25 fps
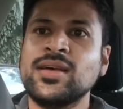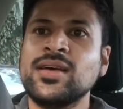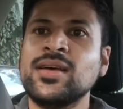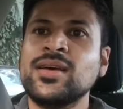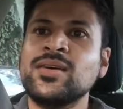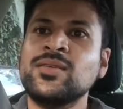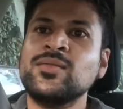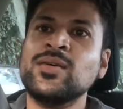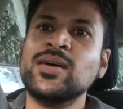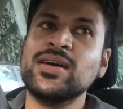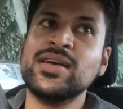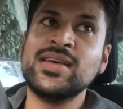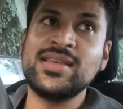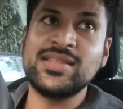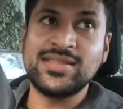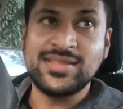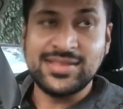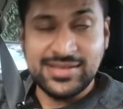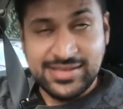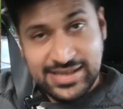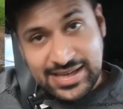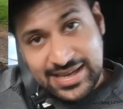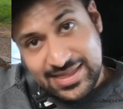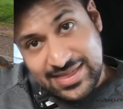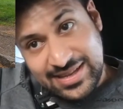But
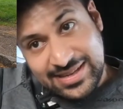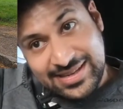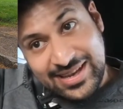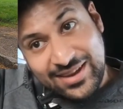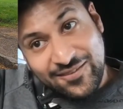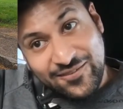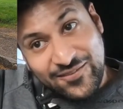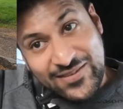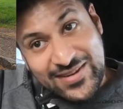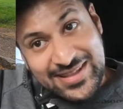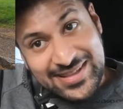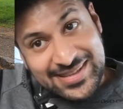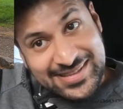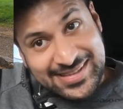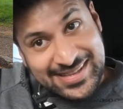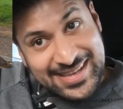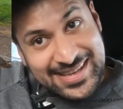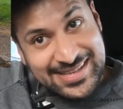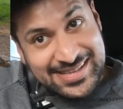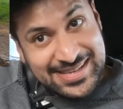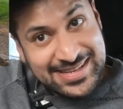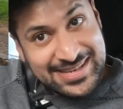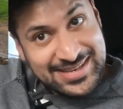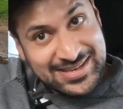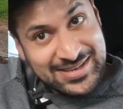see, the difference
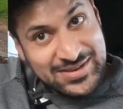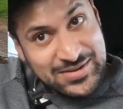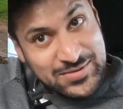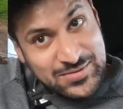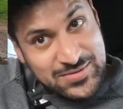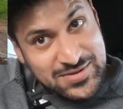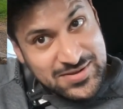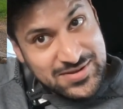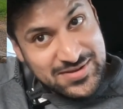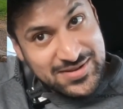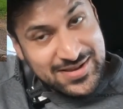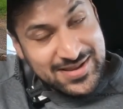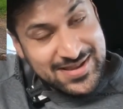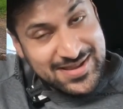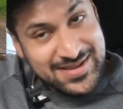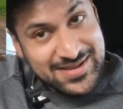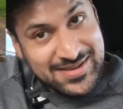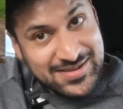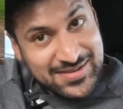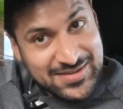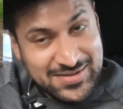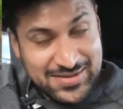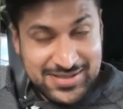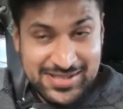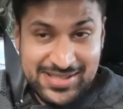isn't
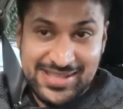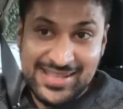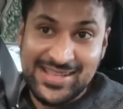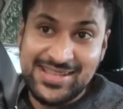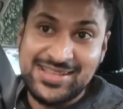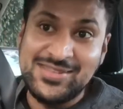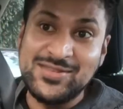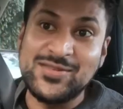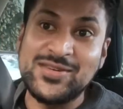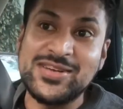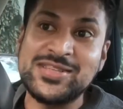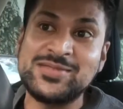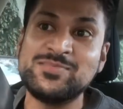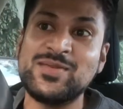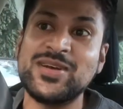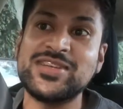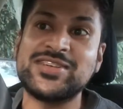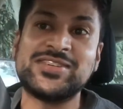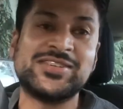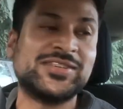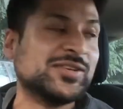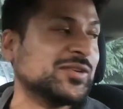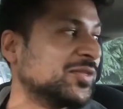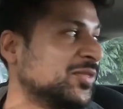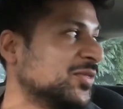is not as much
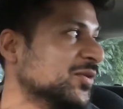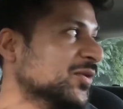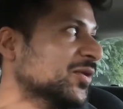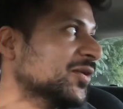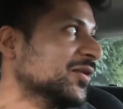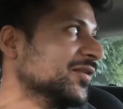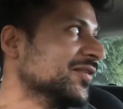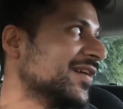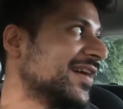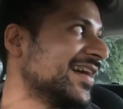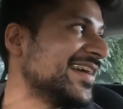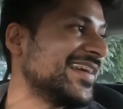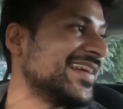as you thought, right?